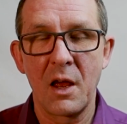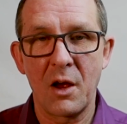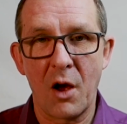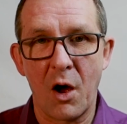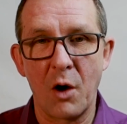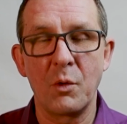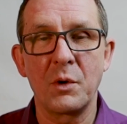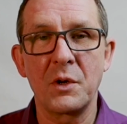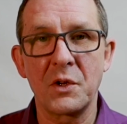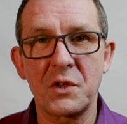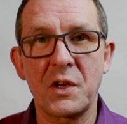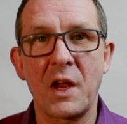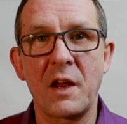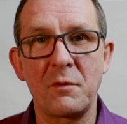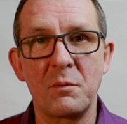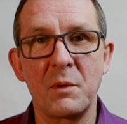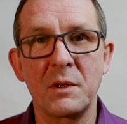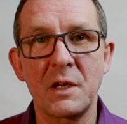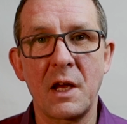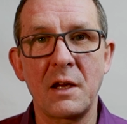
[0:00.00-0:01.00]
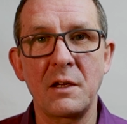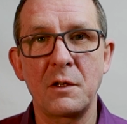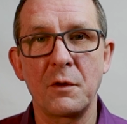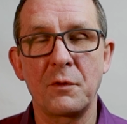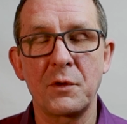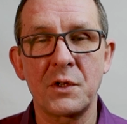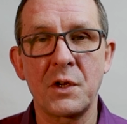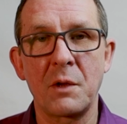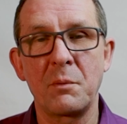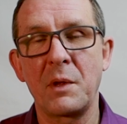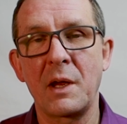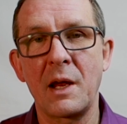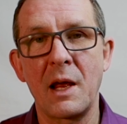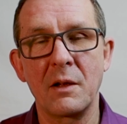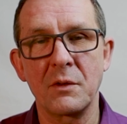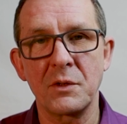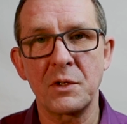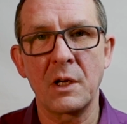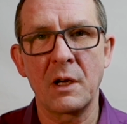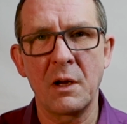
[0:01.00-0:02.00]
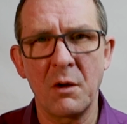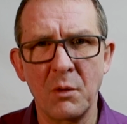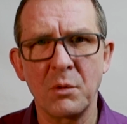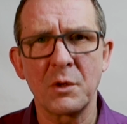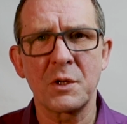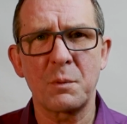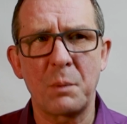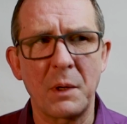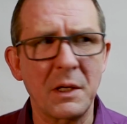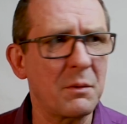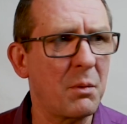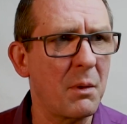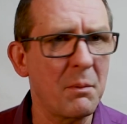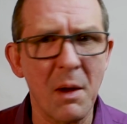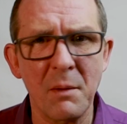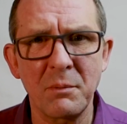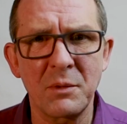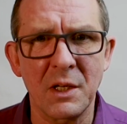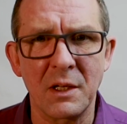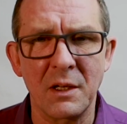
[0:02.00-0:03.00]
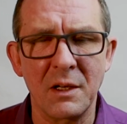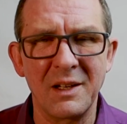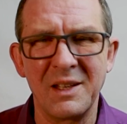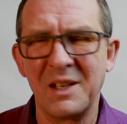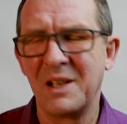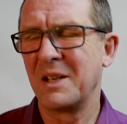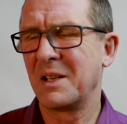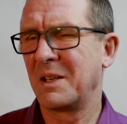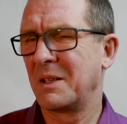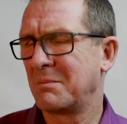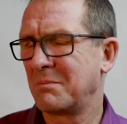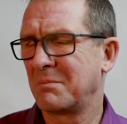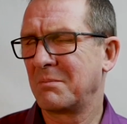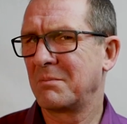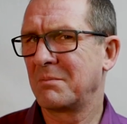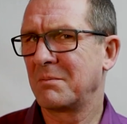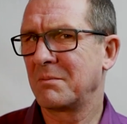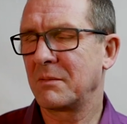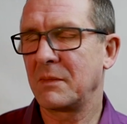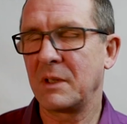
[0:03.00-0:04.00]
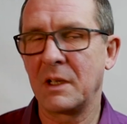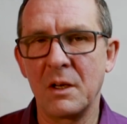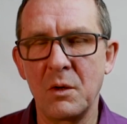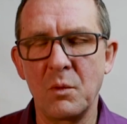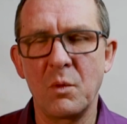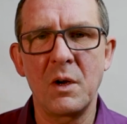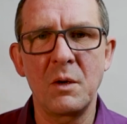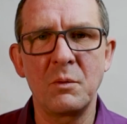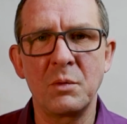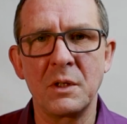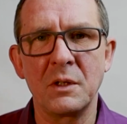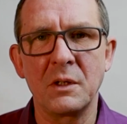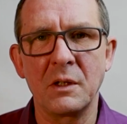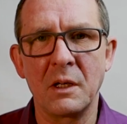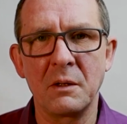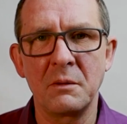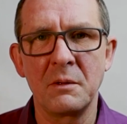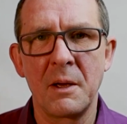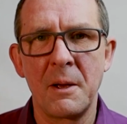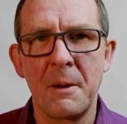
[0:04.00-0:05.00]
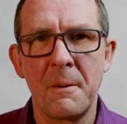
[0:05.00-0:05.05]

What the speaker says: I want to save my data for something else. I want to speak to my mum tonight. Why wouldn't you?